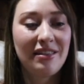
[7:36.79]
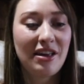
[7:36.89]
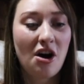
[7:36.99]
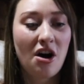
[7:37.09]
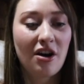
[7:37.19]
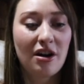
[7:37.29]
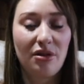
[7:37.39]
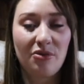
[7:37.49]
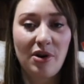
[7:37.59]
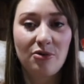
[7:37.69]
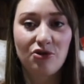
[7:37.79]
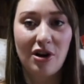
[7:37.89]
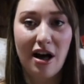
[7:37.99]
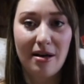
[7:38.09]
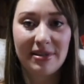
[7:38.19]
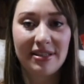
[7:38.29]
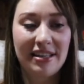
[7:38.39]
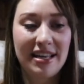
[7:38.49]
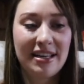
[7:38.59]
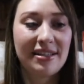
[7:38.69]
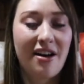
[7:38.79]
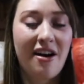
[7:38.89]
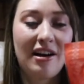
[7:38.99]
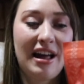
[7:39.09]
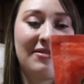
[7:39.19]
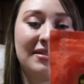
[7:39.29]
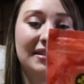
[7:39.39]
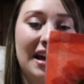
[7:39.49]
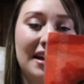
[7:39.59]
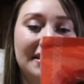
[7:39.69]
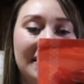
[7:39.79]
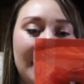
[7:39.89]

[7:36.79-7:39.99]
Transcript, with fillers: the On Guard Throat Drops. These are Heaven Sent.